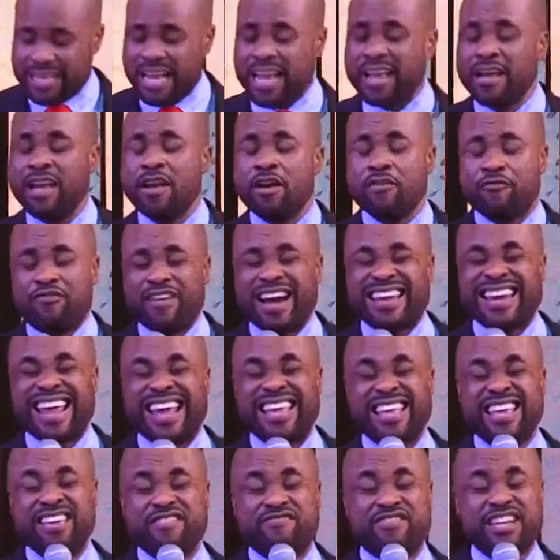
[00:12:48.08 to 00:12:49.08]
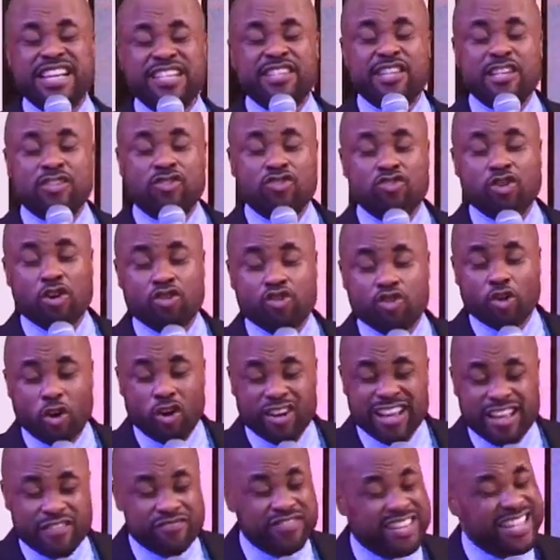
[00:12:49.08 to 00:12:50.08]
said, Father, if this is not
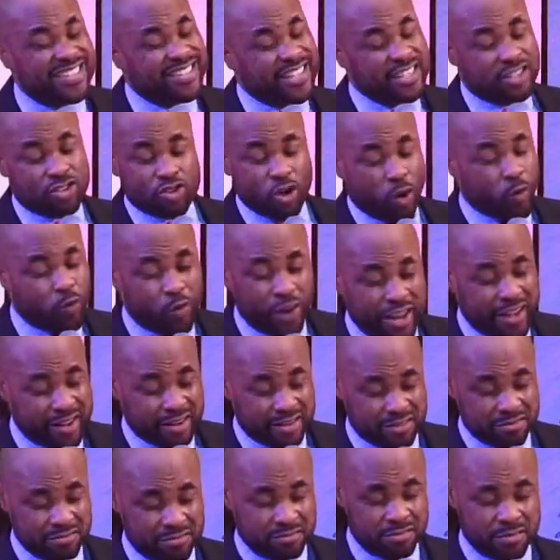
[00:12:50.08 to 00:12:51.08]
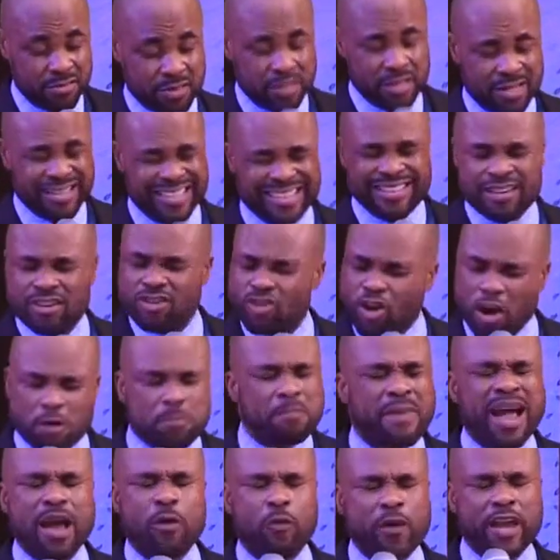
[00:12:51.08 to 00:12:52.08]
your, if this is your will, not
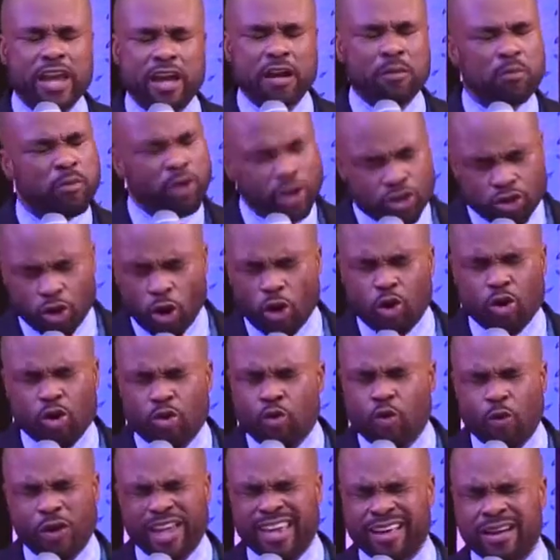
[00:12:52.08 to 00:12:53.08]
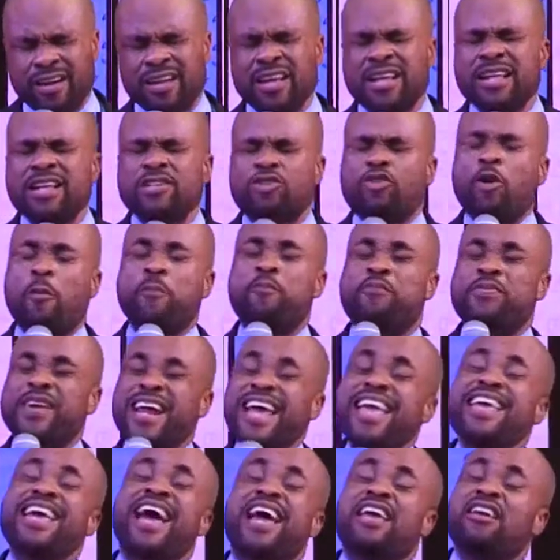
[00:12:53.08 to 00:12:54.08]
my will, but your own will. So,
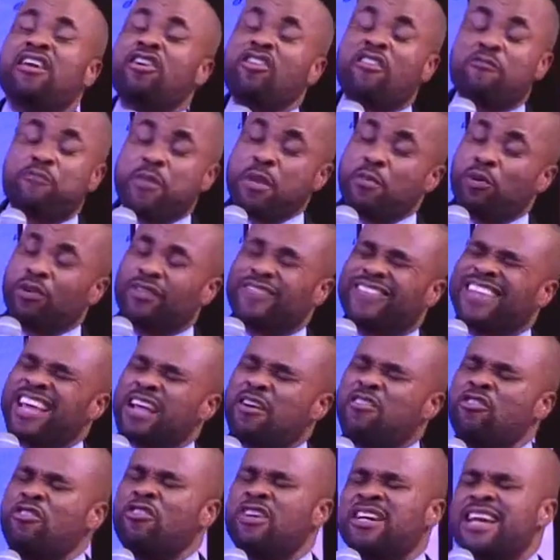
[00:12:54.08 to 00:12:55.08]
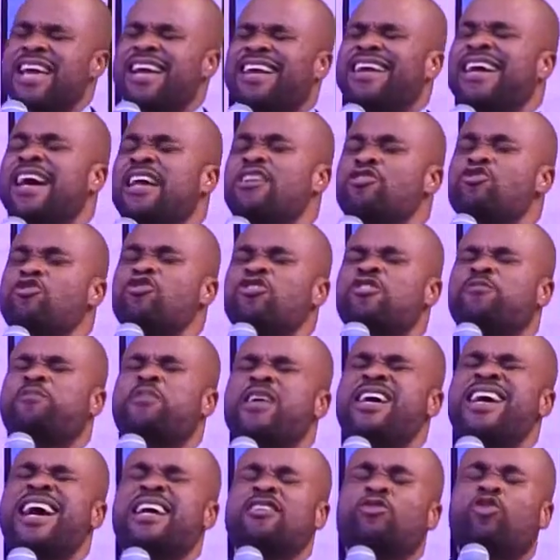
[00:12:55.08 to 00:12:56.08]
prayer, a lot of people think they can use
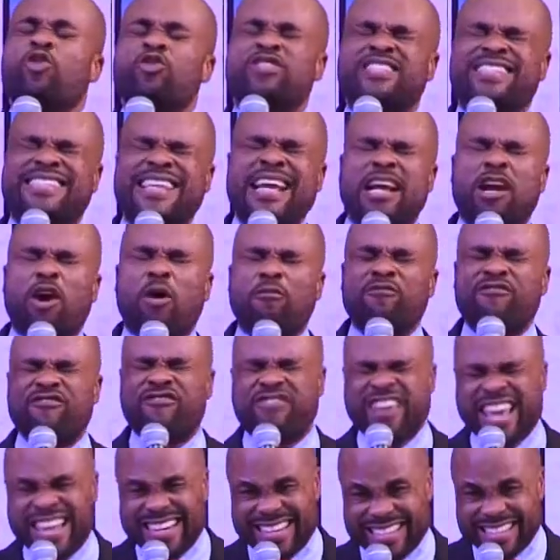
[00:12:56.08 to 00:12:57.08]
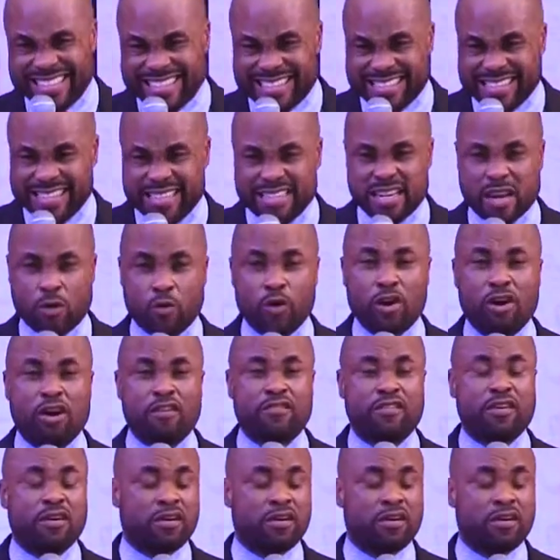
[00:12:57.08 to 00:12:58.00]
prayer to circumvent the will of